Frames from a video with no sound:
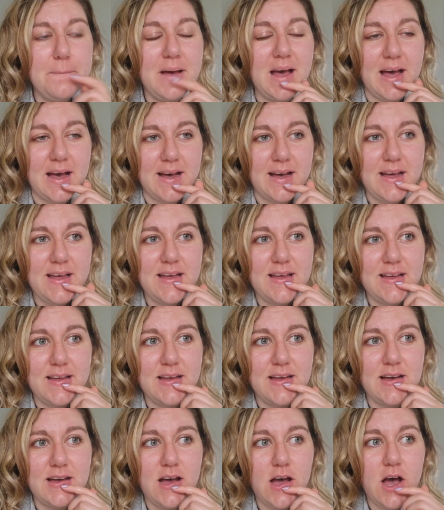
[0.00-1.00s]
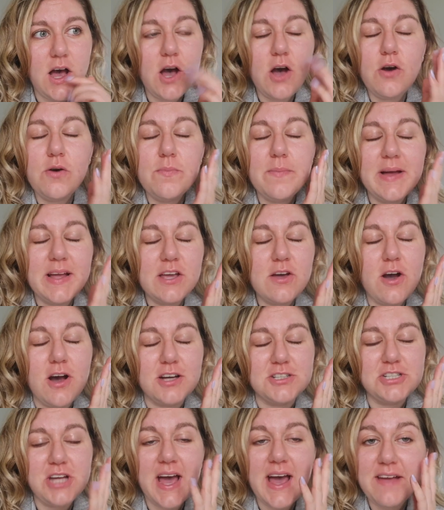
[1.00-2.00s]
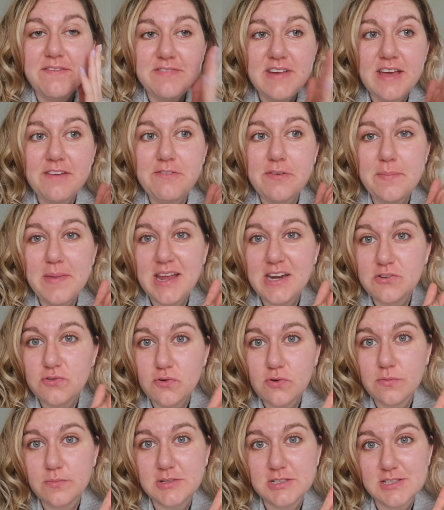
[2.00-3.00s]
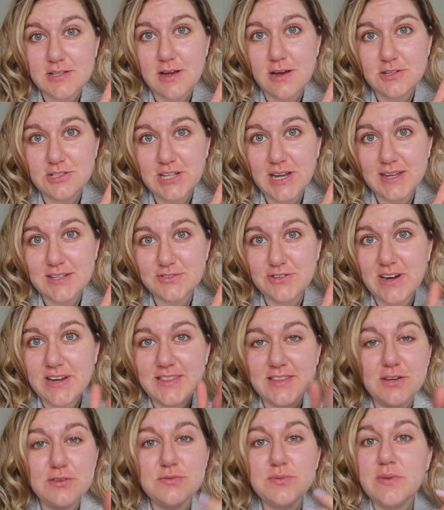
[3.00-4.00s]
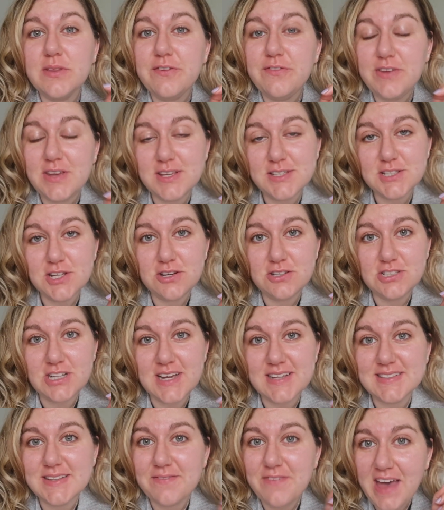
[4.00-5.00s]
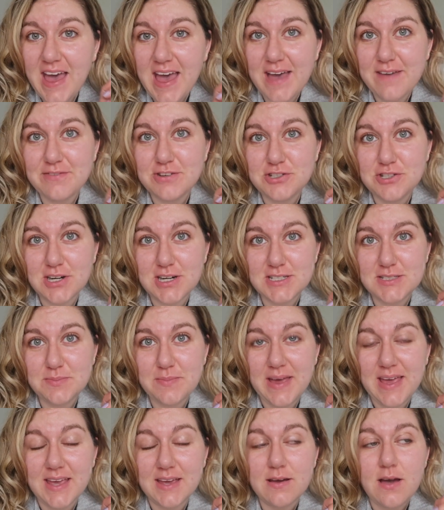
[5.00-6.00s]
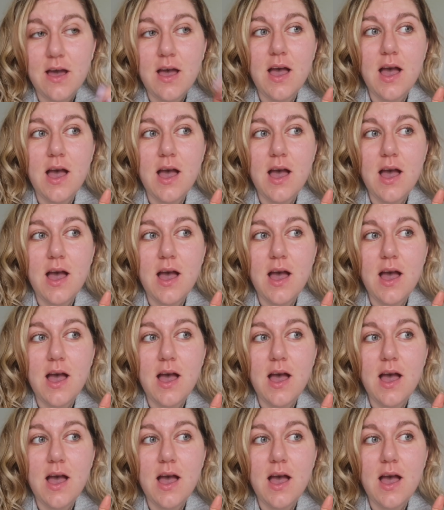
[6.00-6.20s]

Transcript: But oh my gosh, I've never made normal Scotch eggs, right? Those were the first Scotch eggs I've ever tried to make.